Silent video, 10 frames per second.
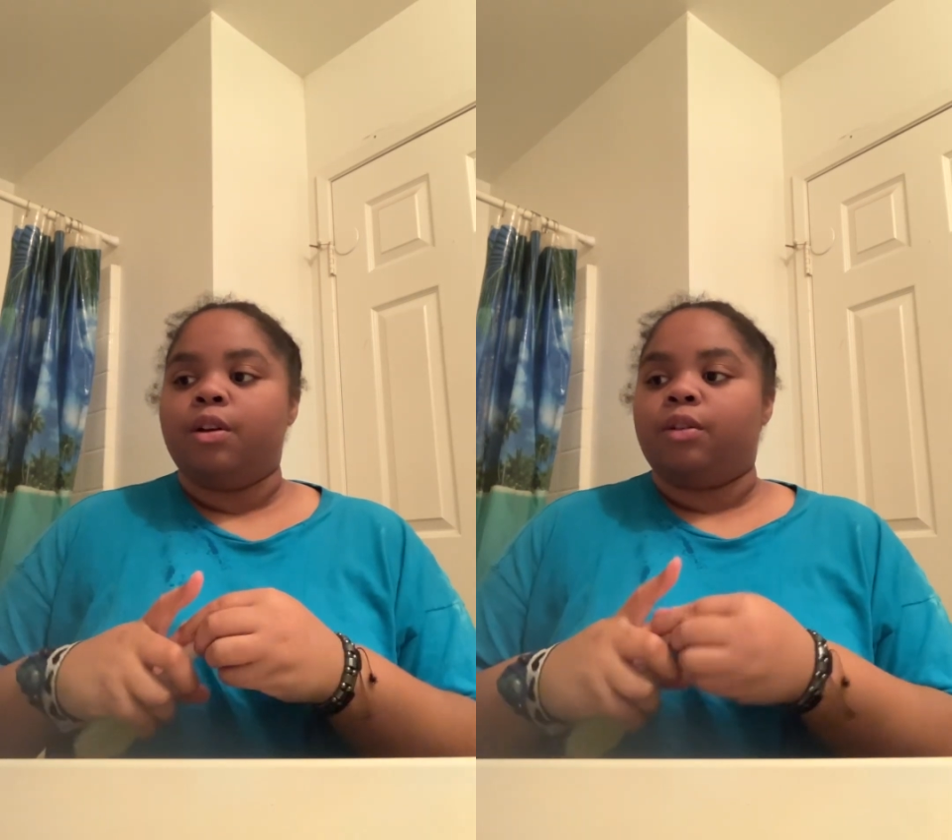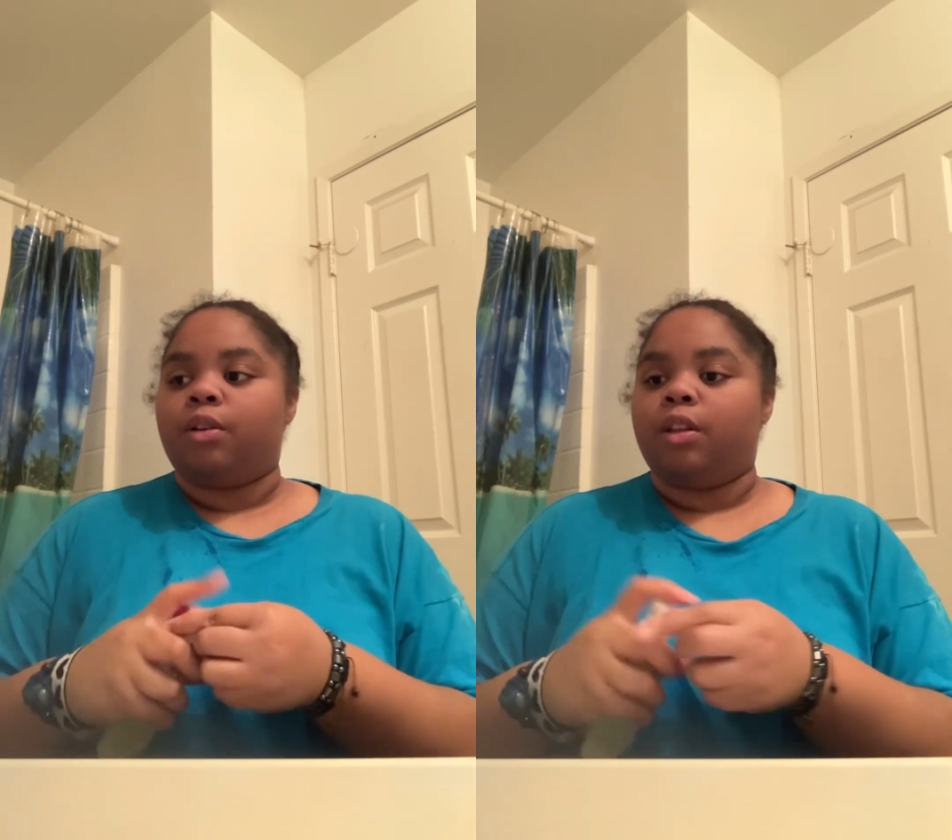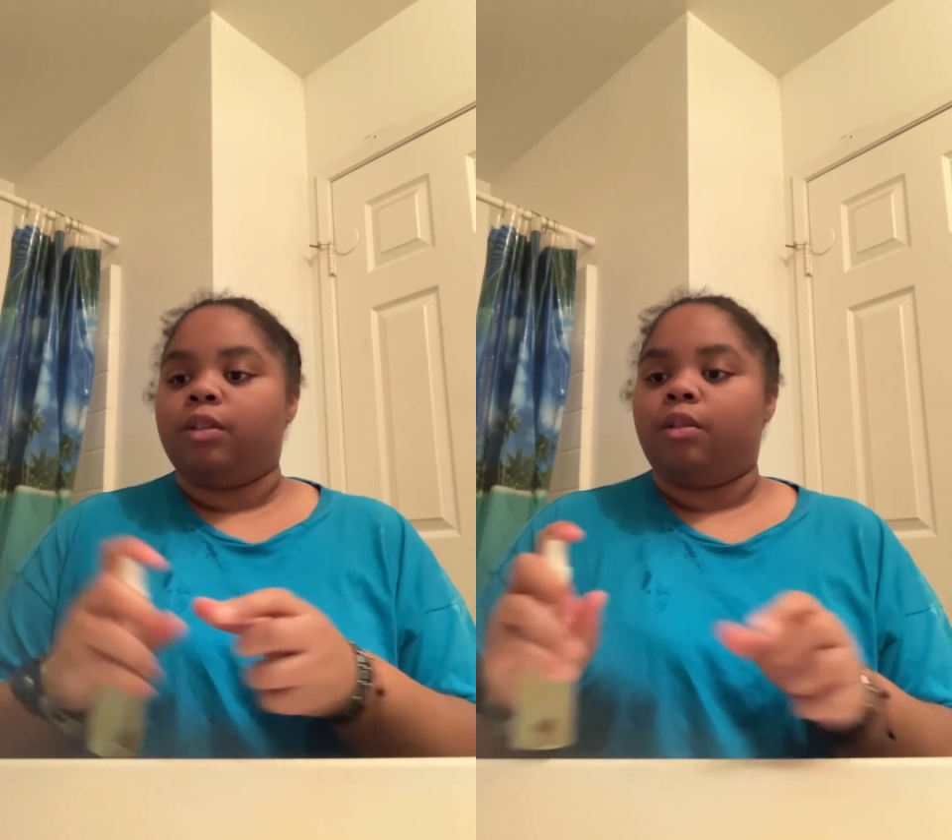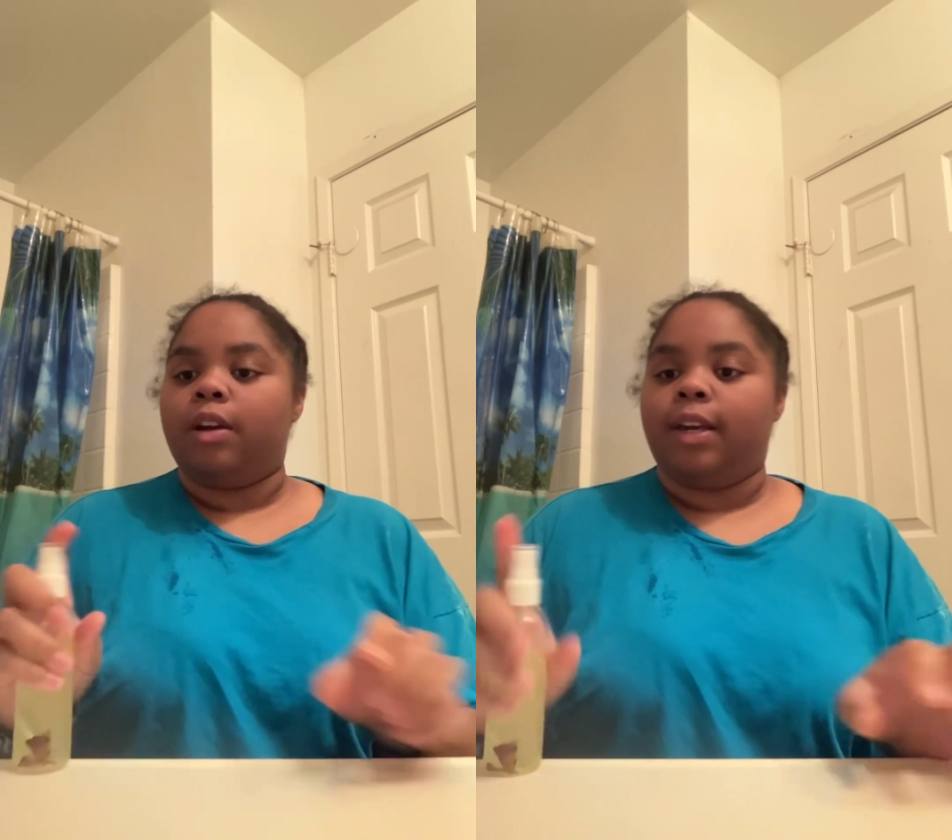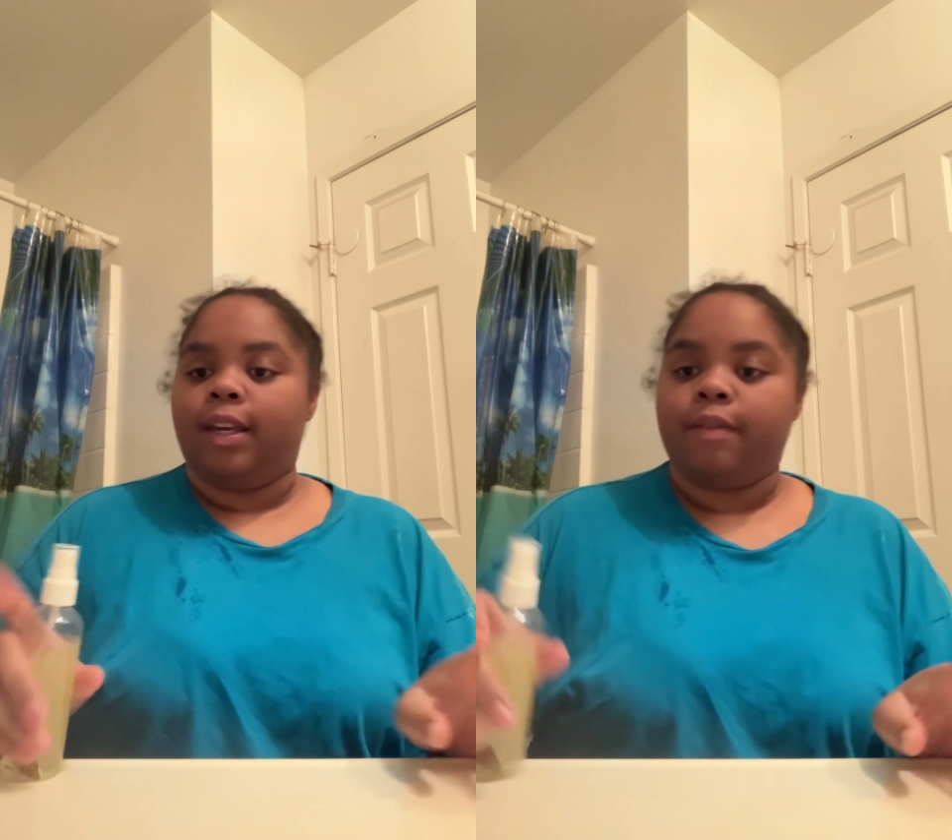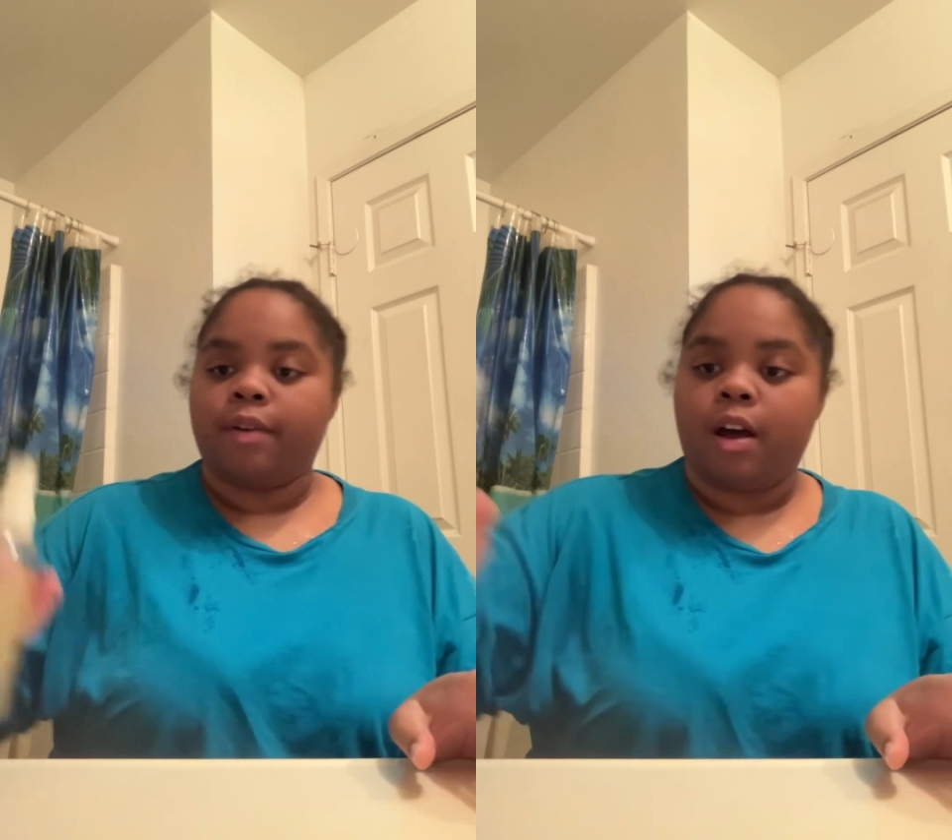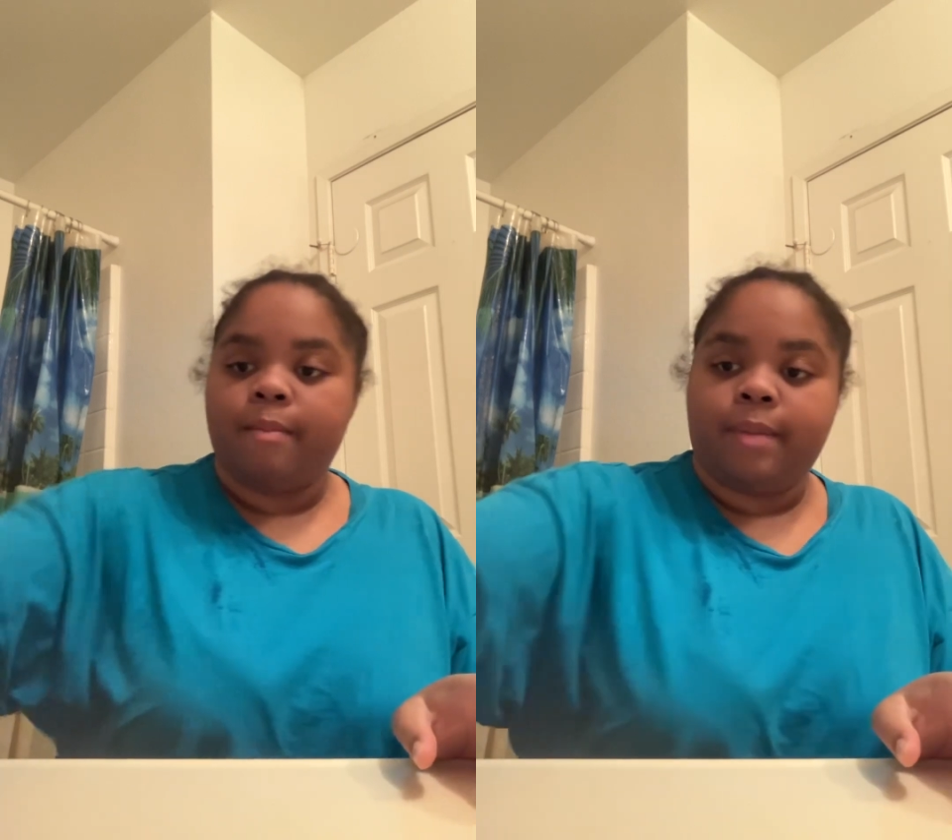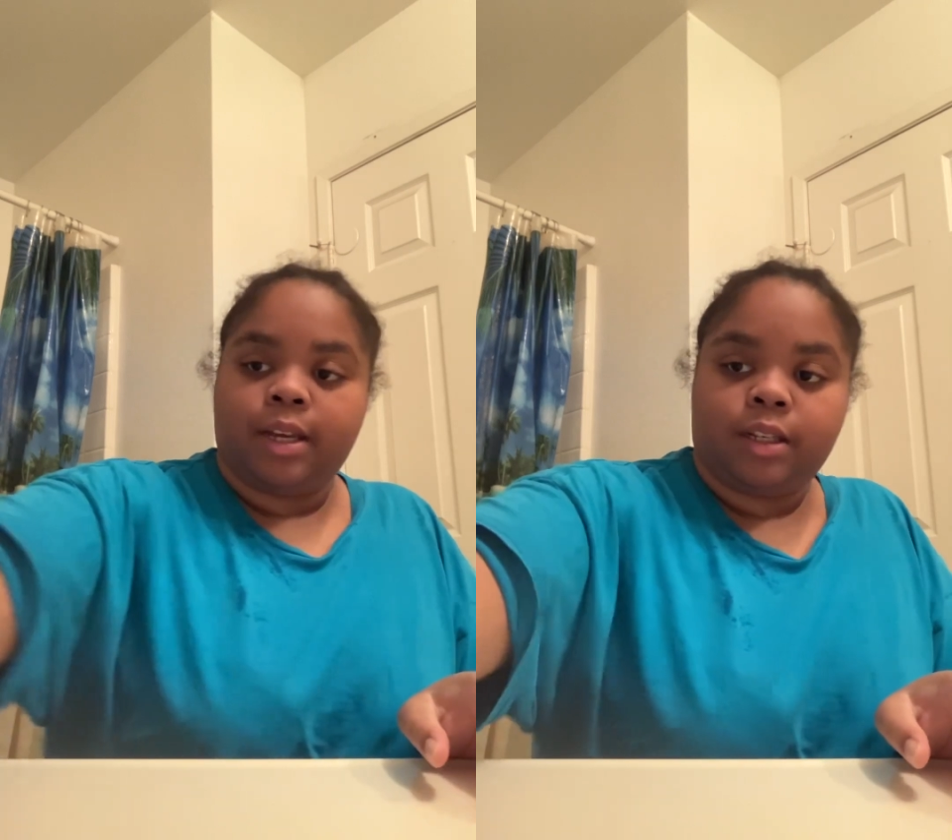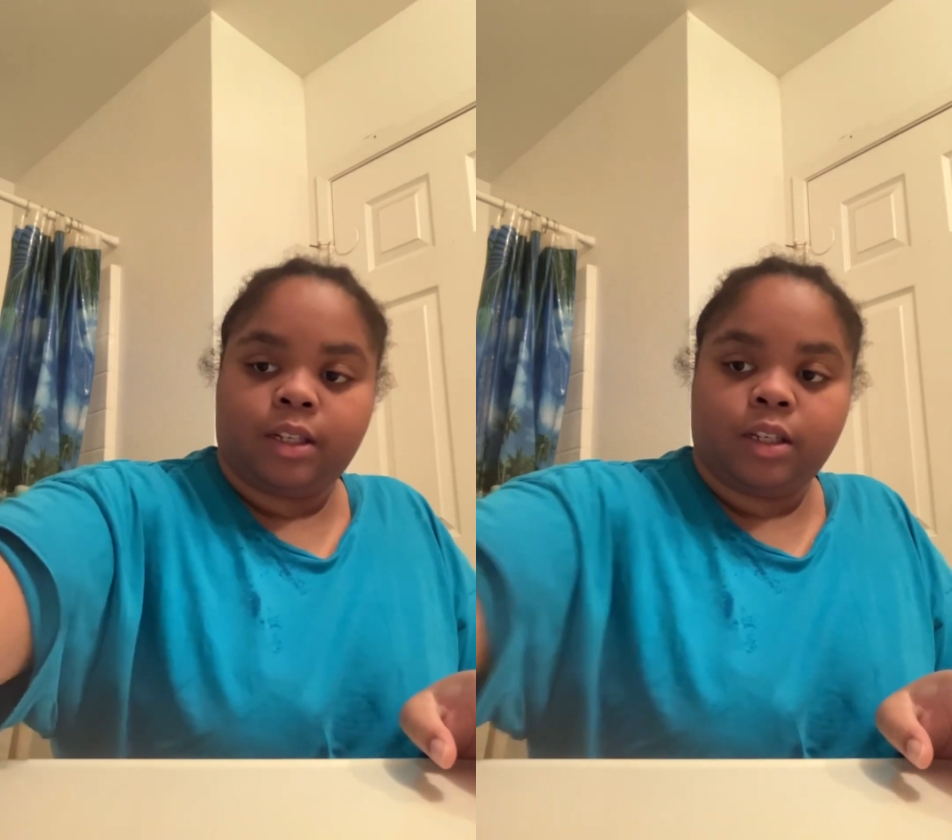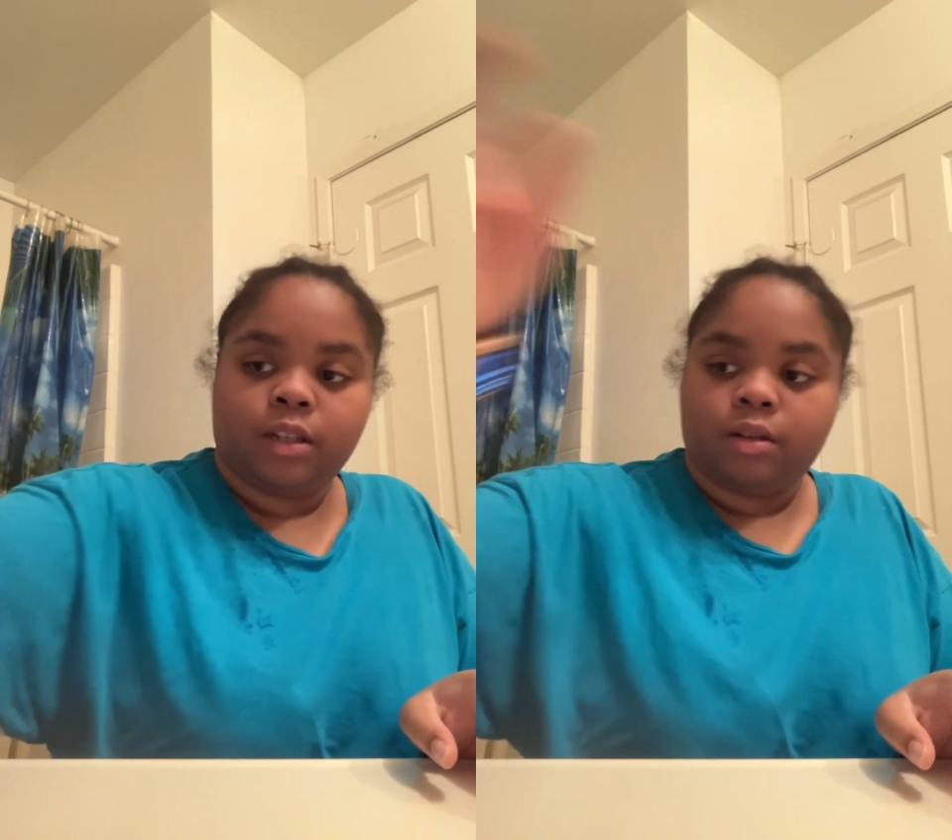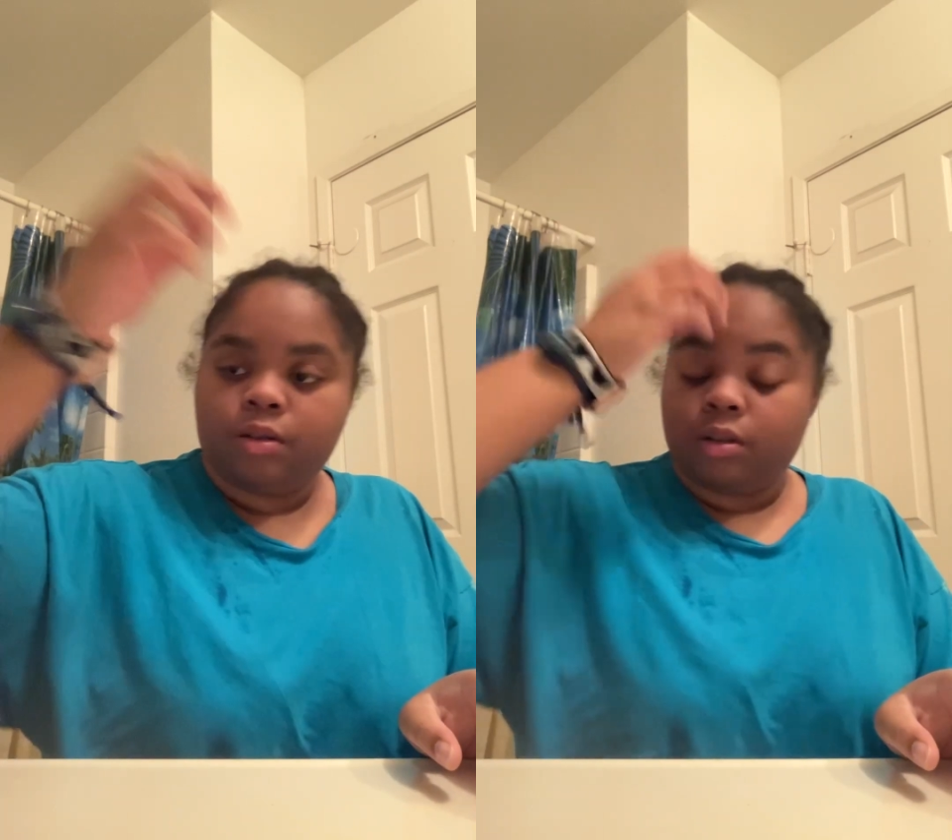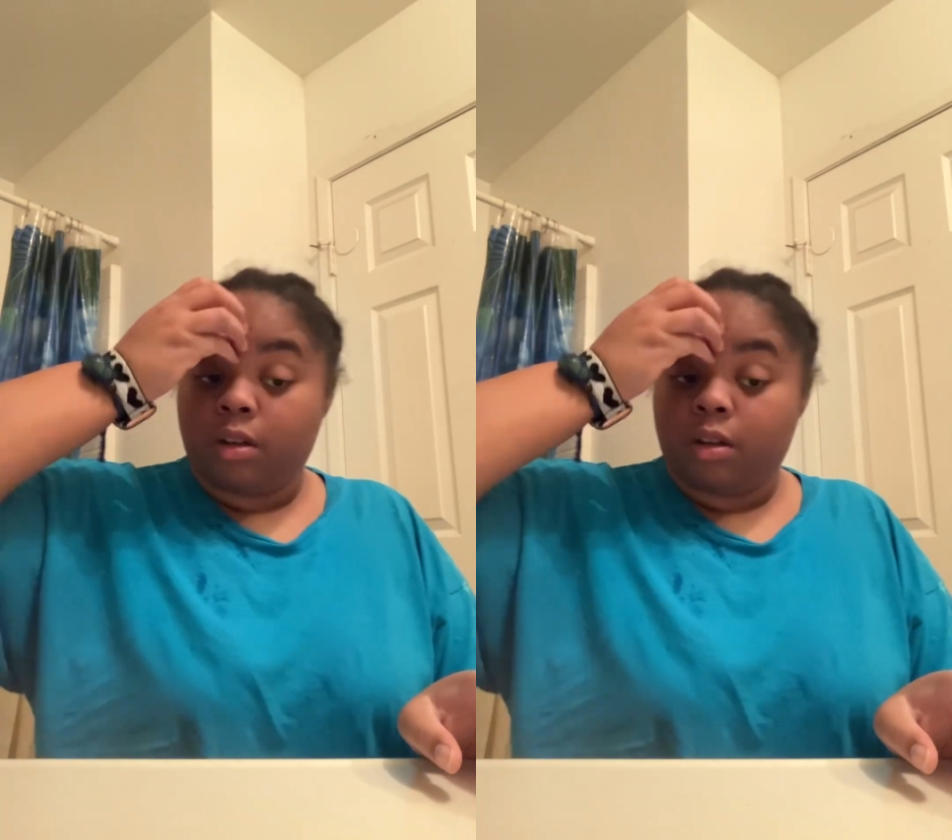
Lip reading: So let's go ahead and give y'all a message.